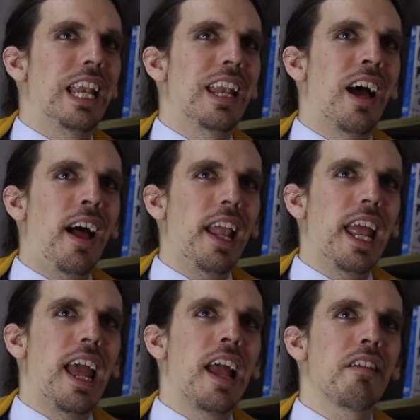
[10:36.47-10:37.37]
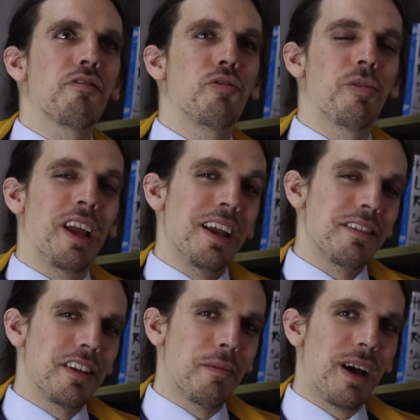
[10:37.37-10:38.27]
not as
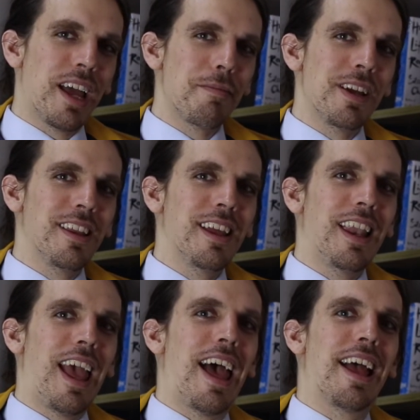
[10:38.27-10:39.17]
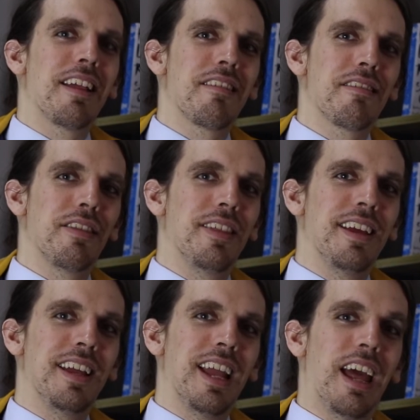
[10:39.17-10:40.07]
great, in my opinion, as
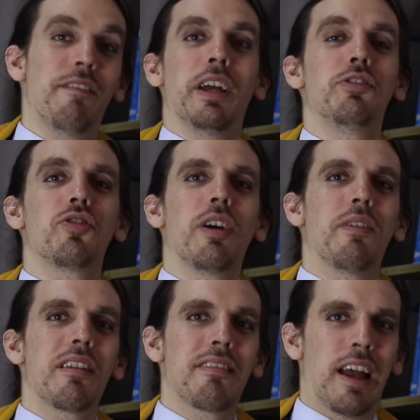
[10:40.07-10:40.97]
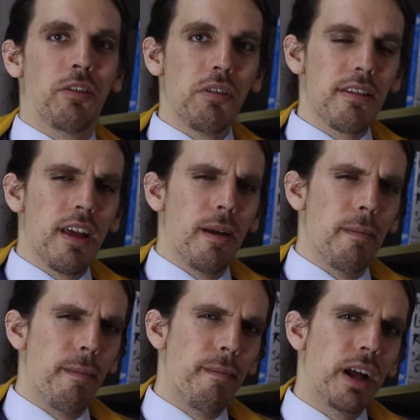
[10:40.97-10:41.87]
the adventure of it sounds.
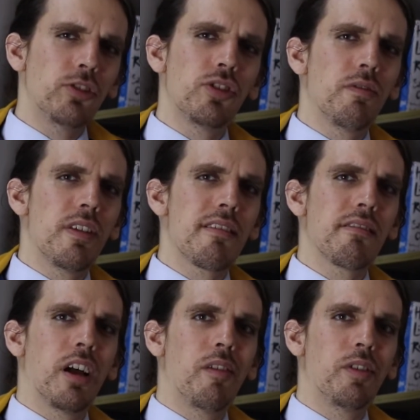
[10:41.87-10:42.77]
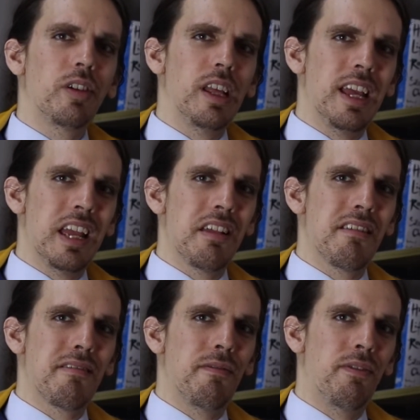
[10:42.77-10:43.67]
Much of this novel
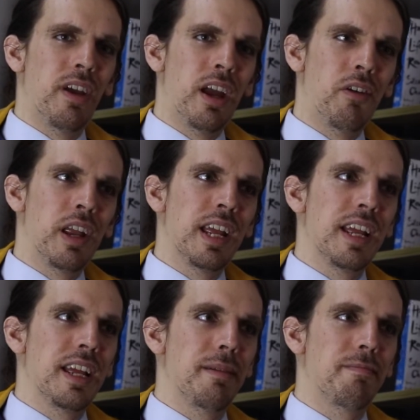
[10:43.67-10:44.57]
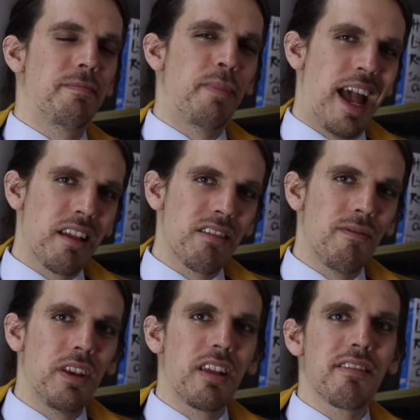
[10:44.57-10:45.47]
is very
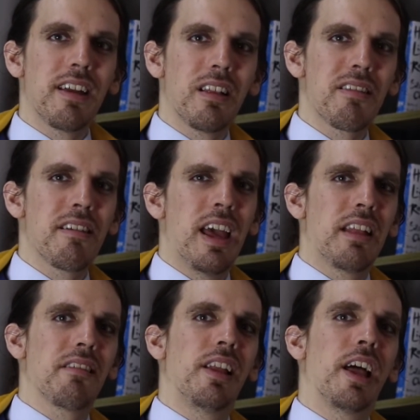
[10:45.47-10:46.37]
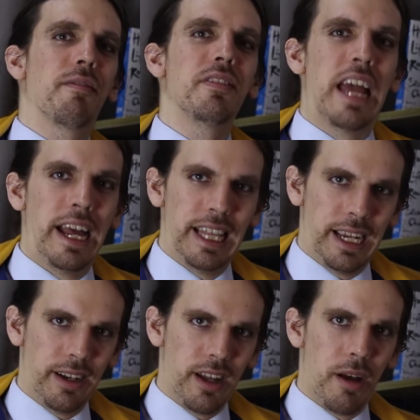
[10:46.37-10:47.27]
passive in a sense. It's a lot of
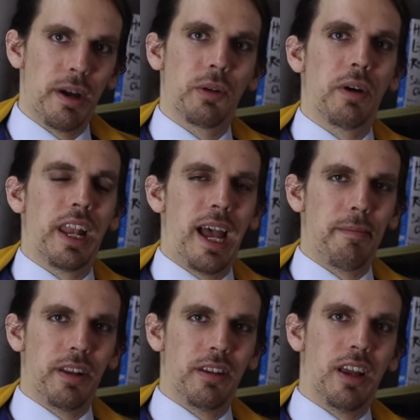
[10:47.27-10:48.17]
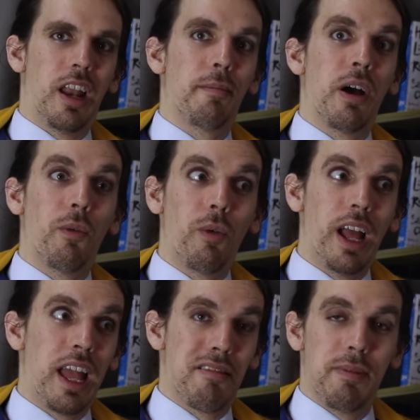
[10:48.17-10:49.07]
telling about what happened and about
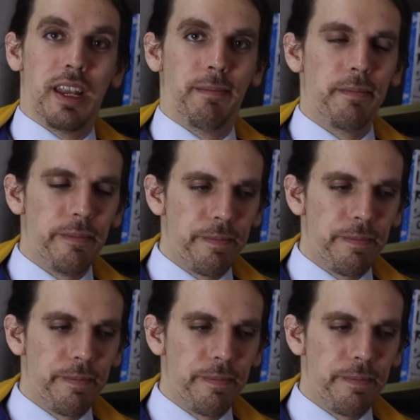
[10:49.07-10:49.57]
what has been,